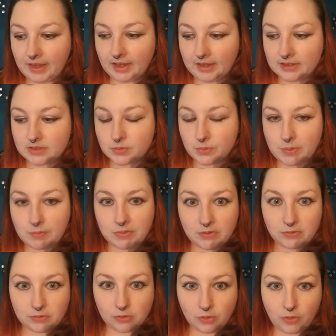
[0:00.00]
sweep the
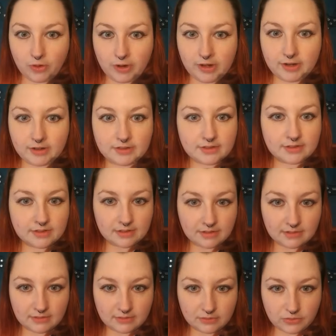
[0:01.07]
floors,
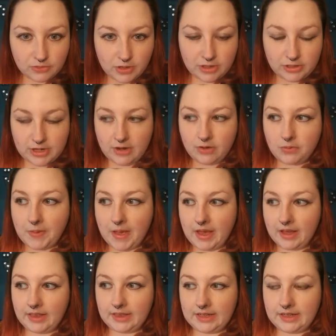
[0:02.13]
do a general bit of
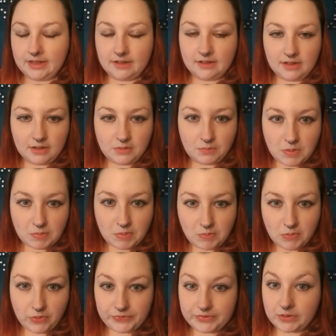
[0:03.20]
cleaning, maybe
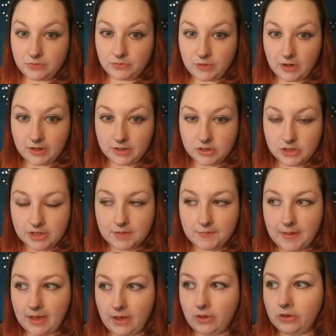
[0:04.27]
move some furniture
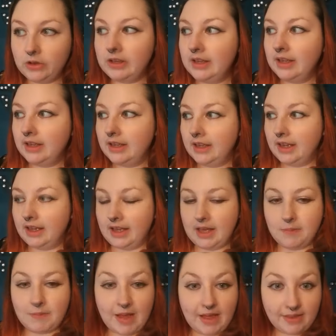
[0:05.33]
about.
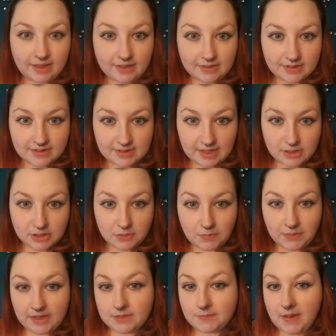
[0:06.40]
I like to sage the
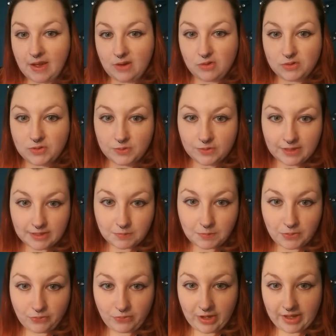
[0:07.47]
place, but I also like to
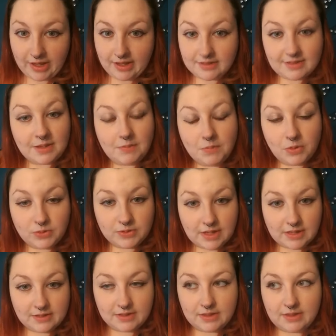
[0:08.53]
put Reiki symbols
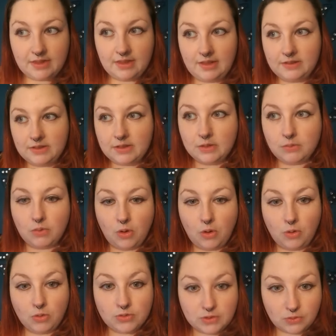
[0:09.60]
into the
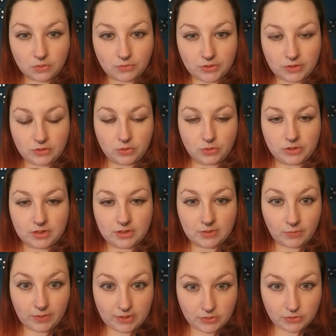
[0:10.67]
walls and over the doors and the
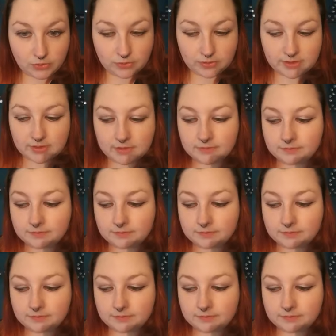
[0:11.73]
windows.